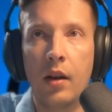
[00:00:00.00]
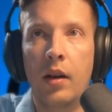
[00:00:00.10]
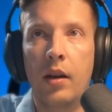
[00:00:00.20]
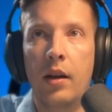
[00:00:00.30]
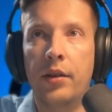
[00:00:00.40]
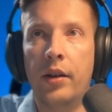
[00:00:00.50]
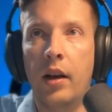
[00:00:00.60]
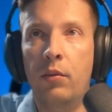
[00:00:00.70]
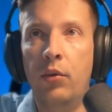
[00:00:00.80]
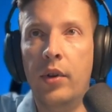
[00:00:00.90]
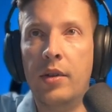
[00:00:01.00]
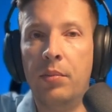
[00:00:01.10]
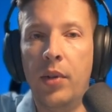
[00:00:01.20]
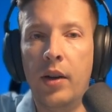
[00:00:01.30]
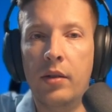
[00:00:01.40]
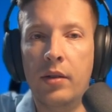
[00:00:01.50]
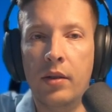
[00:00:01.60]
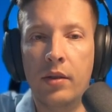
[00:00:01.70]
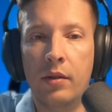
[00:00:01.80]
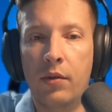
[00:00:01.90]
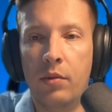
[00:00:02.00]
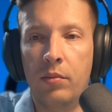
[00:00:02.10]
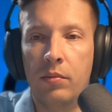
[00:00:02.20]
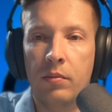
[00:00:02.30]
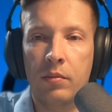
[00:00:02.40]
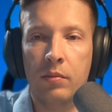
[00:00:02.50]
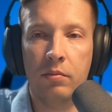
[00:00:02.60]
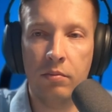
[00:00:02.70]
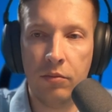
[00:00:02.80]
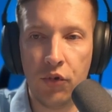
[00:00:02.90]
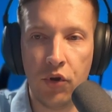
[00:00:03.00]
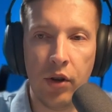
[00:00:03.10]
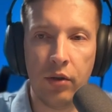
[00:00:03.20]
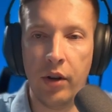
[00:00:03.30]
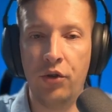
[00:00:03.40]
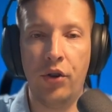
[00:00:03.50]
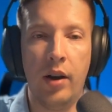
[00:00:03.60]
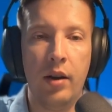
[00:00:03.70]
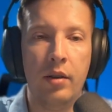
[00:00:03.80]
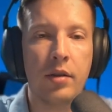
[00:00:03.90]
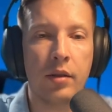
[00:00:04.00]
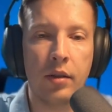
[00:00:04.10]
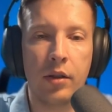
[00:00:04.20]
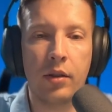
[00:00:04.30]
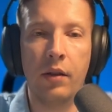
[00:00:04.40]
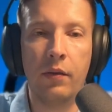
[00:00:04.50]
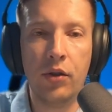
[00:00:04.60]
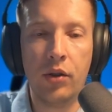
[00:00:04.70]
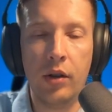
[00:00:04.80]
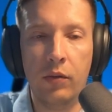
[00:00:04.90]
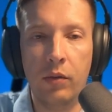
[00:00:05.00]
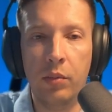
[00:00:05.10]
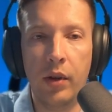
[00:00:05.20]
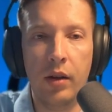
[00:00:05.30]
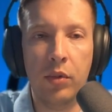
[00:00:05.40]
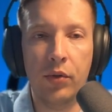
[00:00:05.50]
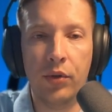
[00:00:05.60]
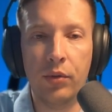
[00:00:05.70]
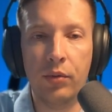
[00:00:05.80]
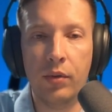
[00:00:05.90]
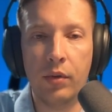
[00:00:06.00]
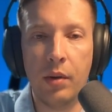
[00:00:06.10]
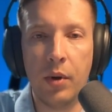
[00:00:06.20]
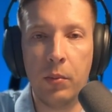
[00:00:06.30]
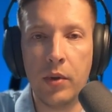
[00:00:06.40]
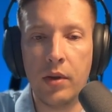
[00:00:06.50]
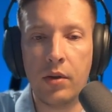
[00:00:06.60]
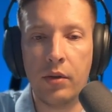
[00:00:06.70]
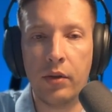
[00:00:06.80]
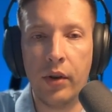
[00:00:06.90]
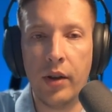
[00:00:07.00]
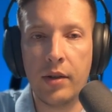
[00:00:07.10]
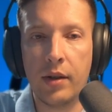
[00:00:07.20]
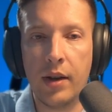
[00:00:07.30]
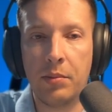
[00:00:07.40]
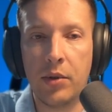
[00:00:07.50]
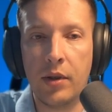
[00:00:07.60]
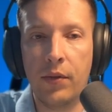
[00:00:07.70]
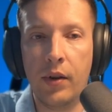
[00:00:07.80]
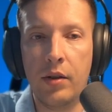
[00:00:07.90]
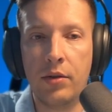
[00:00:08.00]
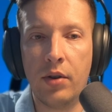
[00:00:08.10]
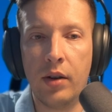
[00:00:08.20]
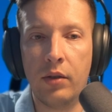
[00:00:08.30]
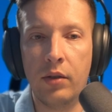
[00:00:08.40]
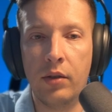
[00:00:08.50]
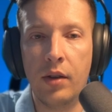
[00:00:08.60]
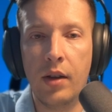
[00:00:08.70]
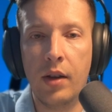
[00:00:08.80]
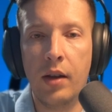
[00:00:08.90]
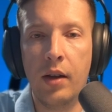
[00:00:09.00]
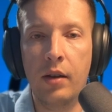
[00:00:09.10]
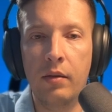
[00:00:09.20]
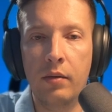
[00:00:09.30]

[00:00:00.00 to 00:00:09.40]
and I would expect from Gen AGI that it eventually will be able to come up with these corner cases. I specifically instructed it, hey,